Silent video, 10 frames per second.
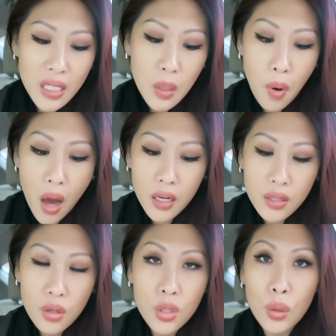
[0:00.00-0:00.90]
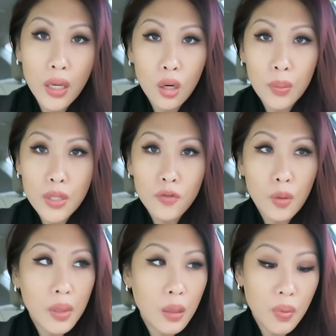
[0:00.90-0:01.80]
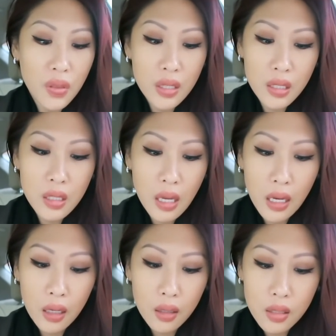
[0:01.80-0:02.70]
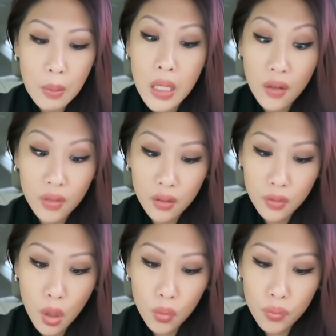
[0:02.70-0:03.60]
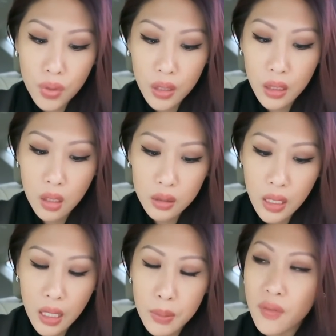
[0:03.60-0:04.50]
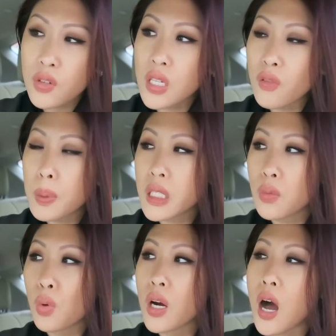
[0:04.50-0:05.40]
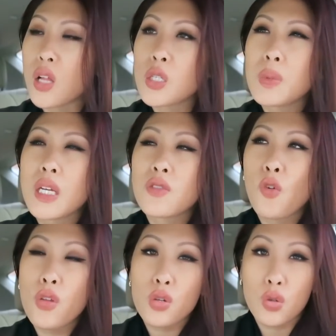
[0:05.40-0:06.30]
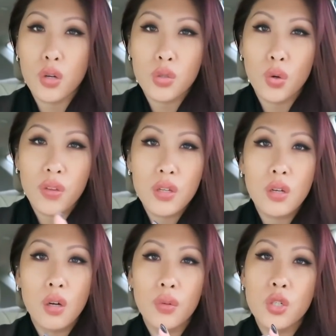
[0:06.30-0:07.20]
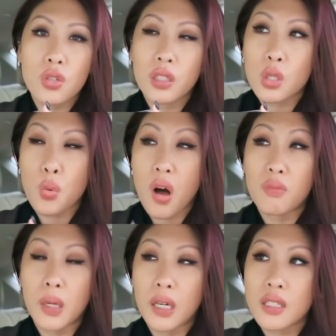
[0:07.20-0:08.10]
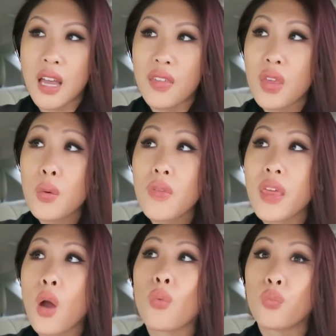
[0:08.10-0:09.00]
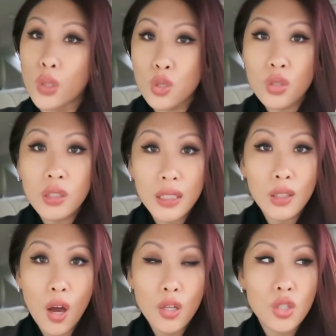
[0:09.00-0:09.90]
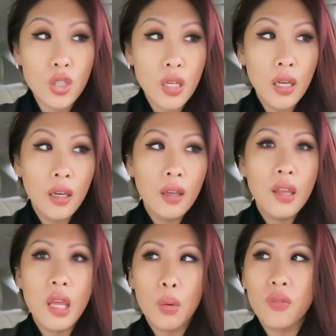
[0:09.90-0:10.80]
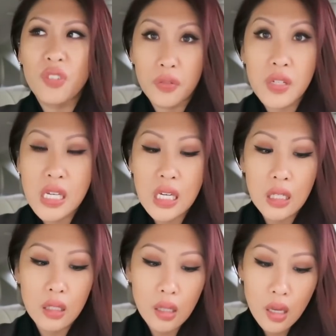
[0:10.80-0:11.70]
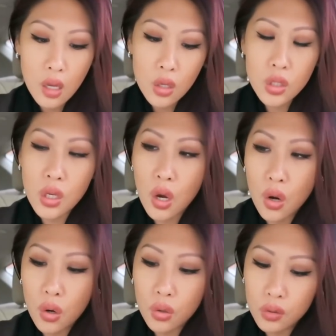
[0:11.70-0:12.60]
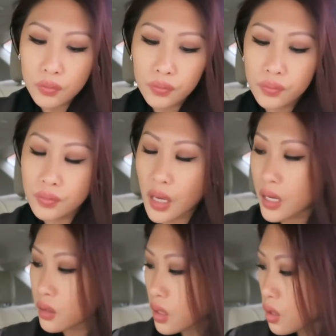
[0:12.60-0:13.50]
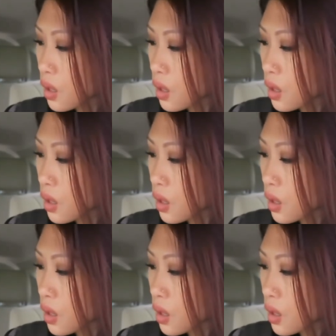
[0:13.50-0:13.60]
Pixi products are so hit or miss for me, but this is like something I've loved for a really long time. I've just never picked up more colors because for the drugstore, these are originally 12 bucks. I think when they originally launched, they were 15. So I don't know.